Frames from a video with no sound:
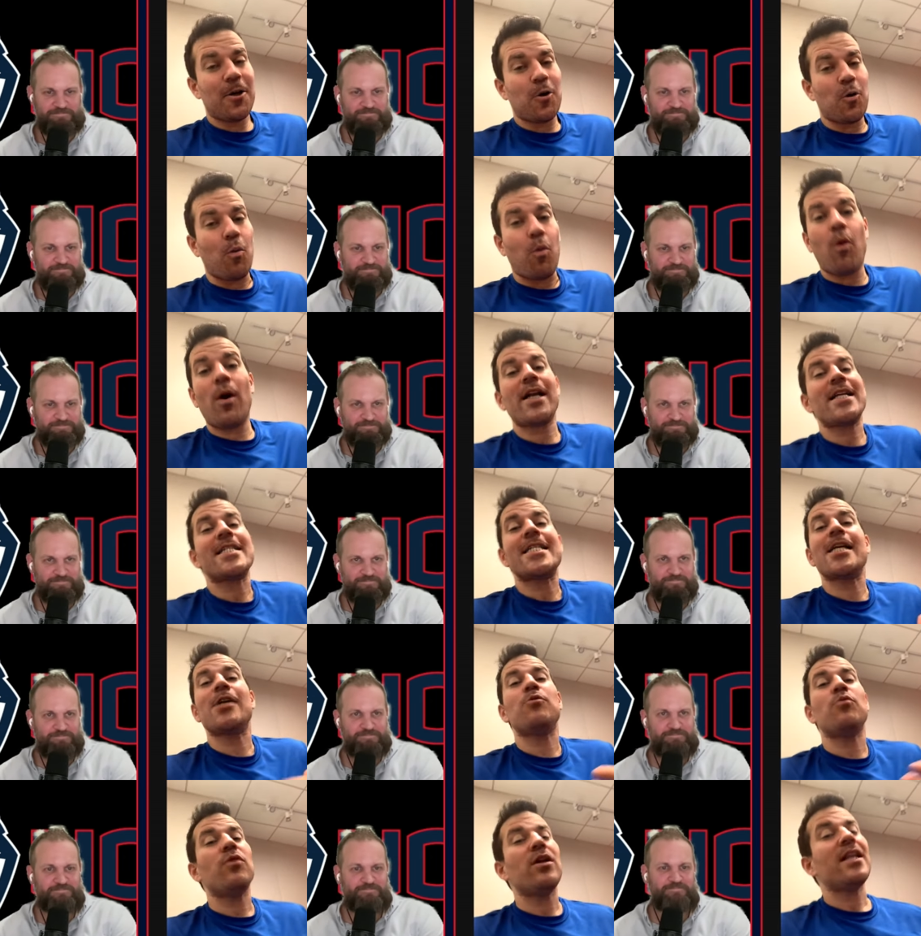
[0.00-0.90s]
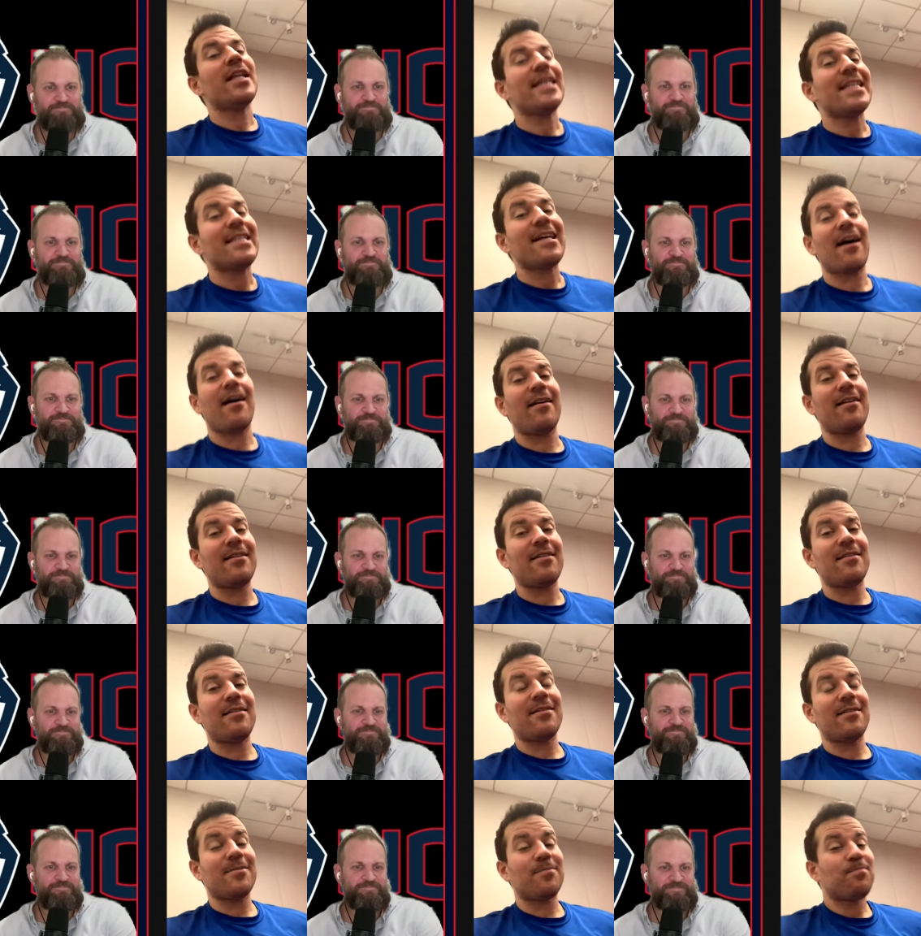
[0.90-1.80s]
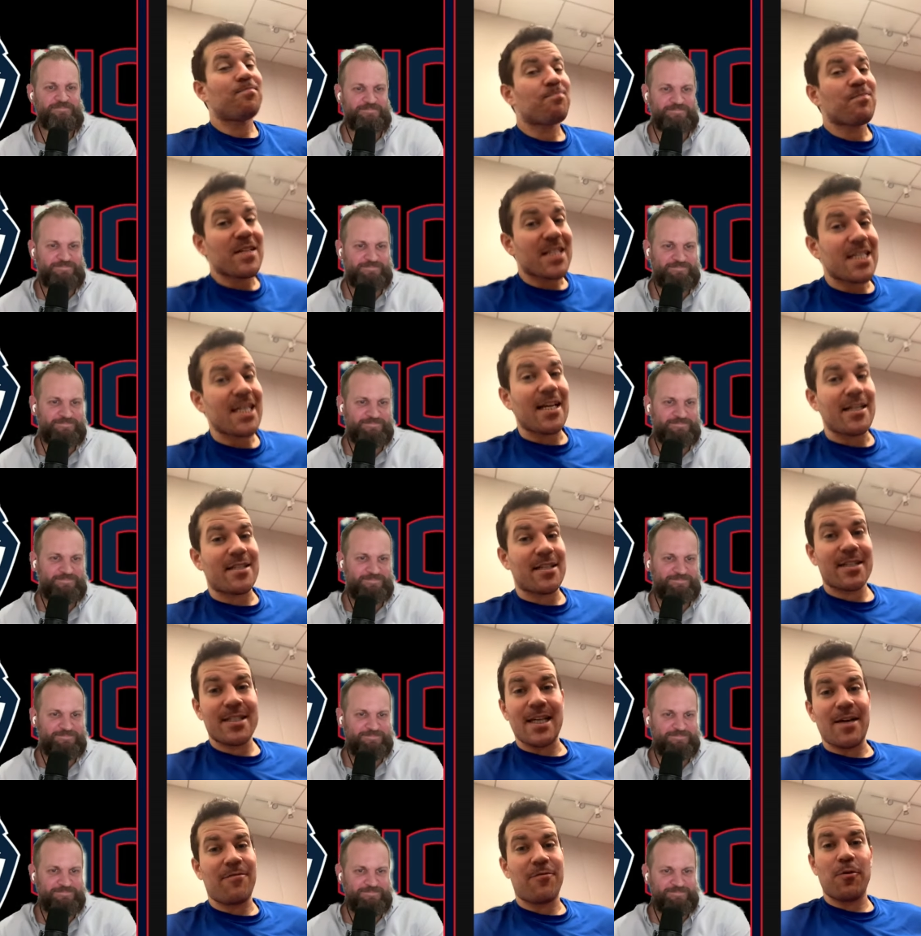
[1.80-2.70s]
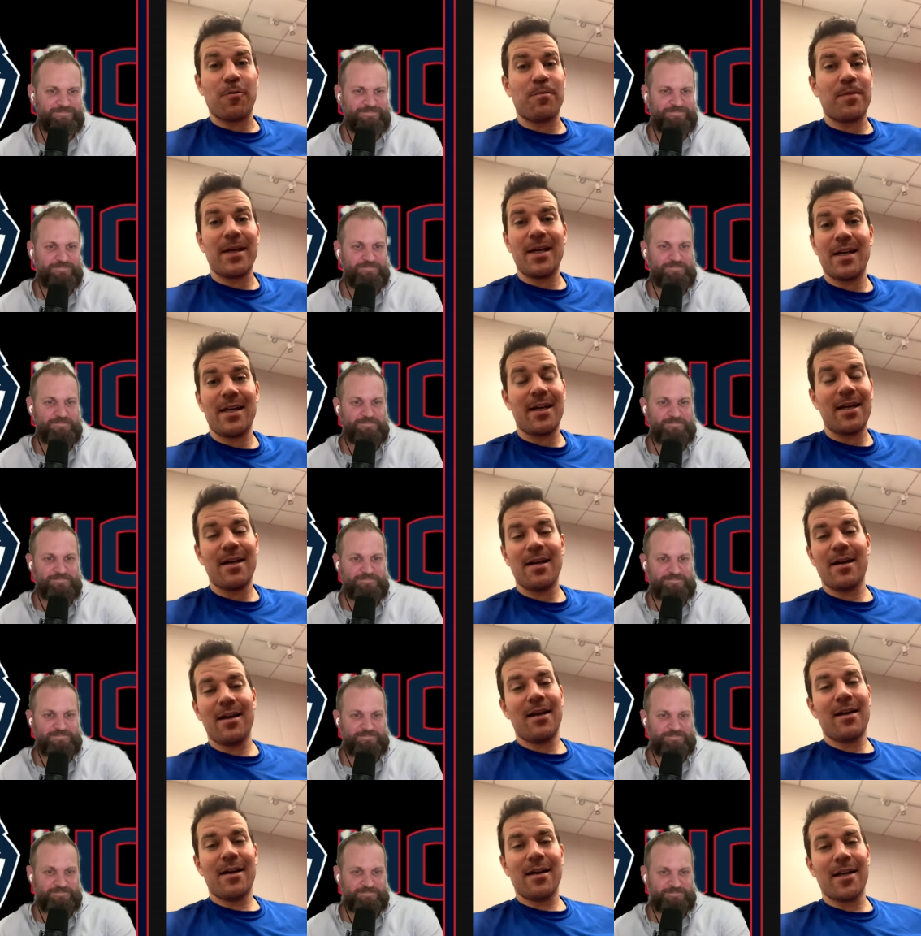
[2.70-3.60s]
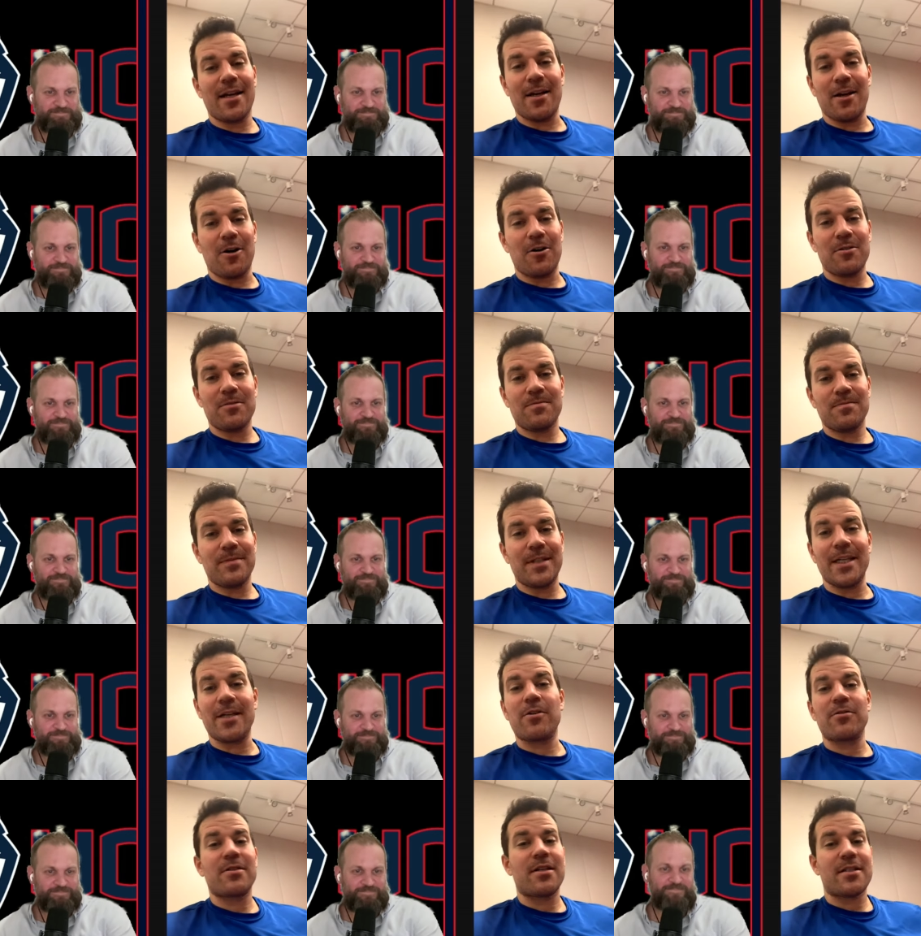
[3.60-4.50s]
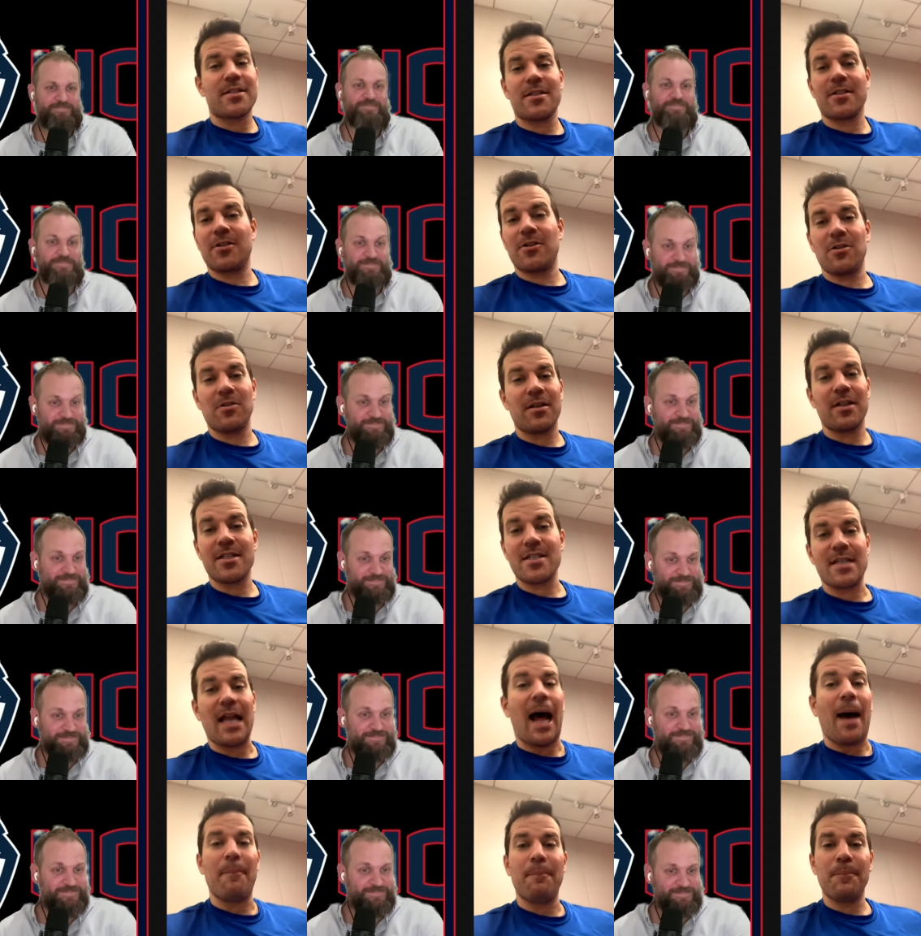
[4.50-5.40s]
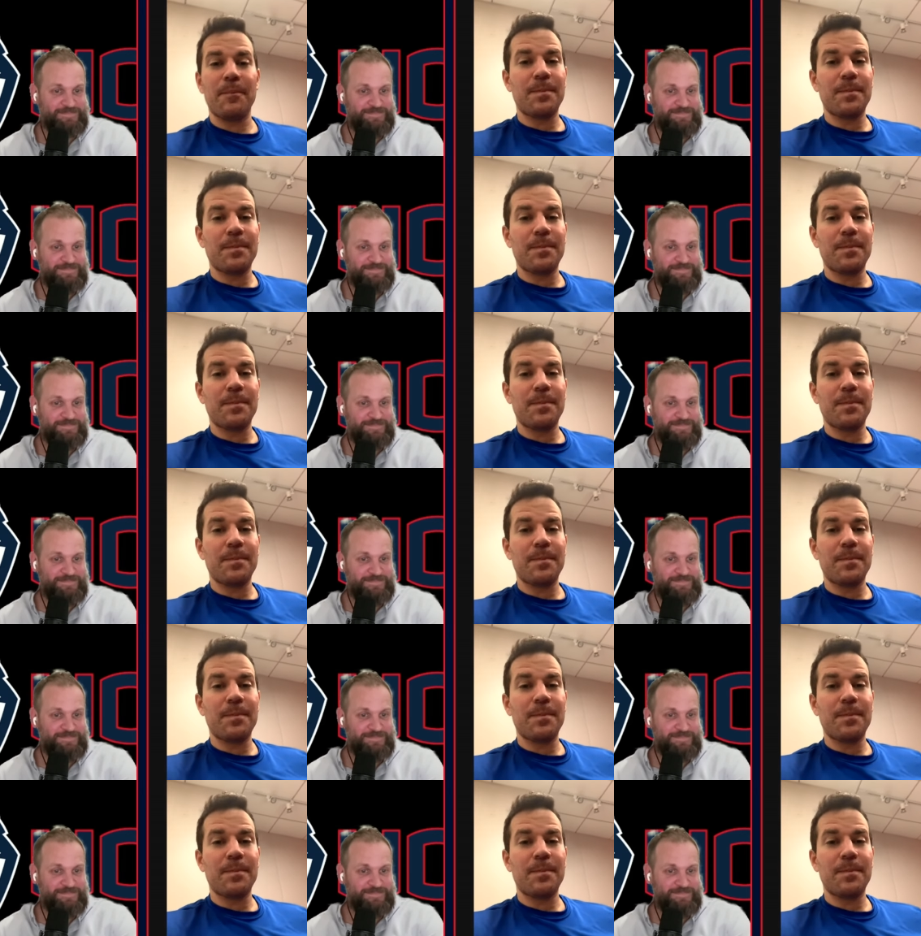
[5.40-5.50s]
Speaker 1: what has he really done since except for be, you know, egotistical and a snob?